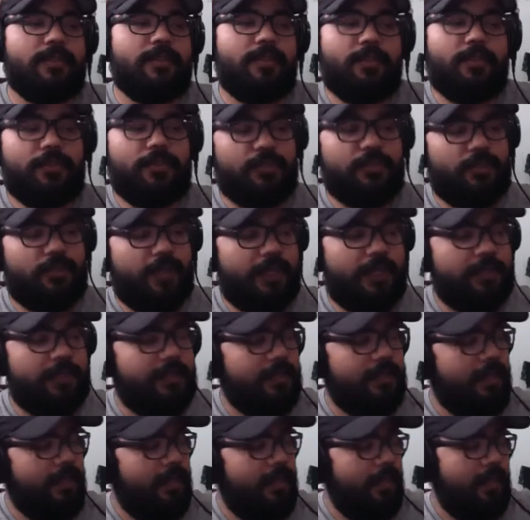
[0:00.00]
board trays.
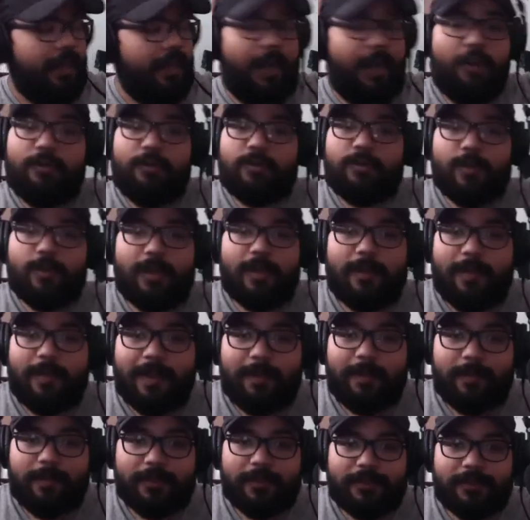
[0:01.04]
I always wanted to
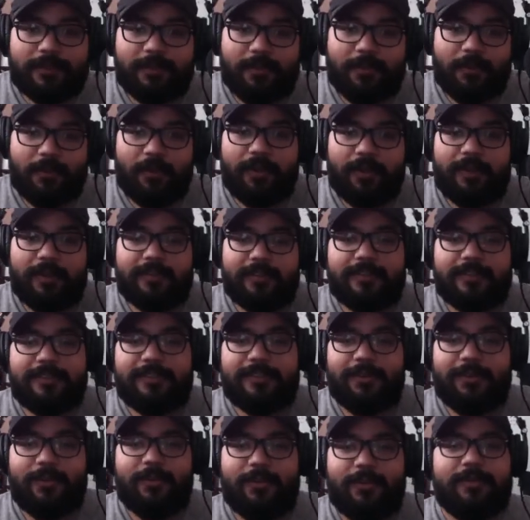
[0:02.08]
make butcher boards
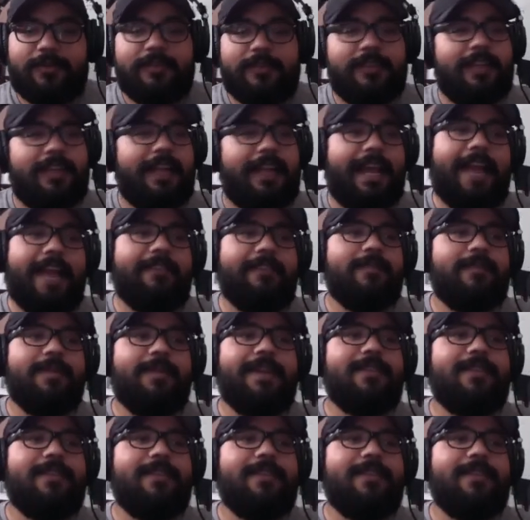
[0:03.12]
too. I haven't made